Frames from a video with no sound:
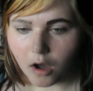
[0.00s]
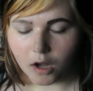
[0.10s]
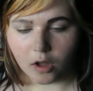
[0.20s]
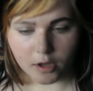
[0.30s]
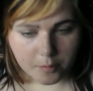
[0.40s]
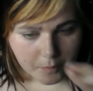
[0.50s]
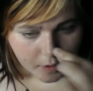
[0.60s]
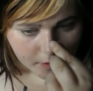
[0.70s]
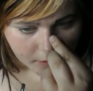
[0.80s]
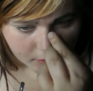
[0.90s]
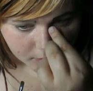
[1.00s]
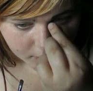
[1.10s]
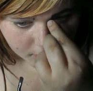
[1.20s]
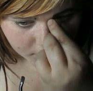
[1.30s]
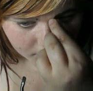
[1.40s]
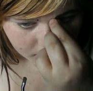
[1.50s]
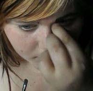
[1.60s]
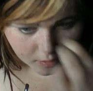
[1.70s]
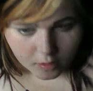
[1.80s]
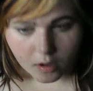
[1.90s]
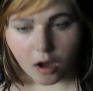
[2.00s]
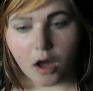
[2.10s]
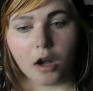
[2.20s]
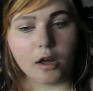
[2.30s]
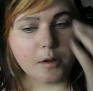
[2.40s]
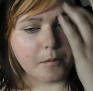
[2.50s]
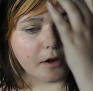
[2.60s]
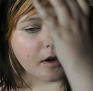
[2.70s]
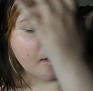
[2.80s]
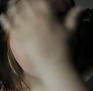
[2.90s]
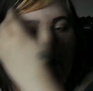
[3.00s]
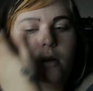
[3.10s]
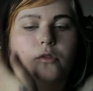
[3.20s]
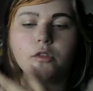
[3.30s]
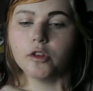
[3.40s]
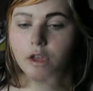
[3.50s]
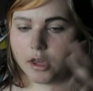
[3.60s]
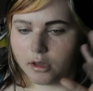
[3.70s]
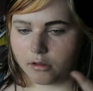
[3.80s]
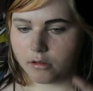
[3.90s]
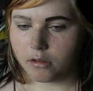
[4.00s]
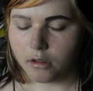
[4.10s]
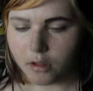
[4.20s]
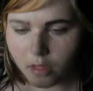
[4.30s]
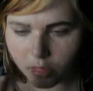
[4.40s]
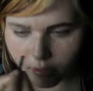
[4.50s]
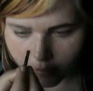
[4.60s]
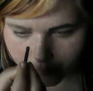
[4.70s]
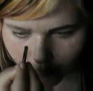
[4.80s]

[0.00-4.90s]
I like my eyebrows looking that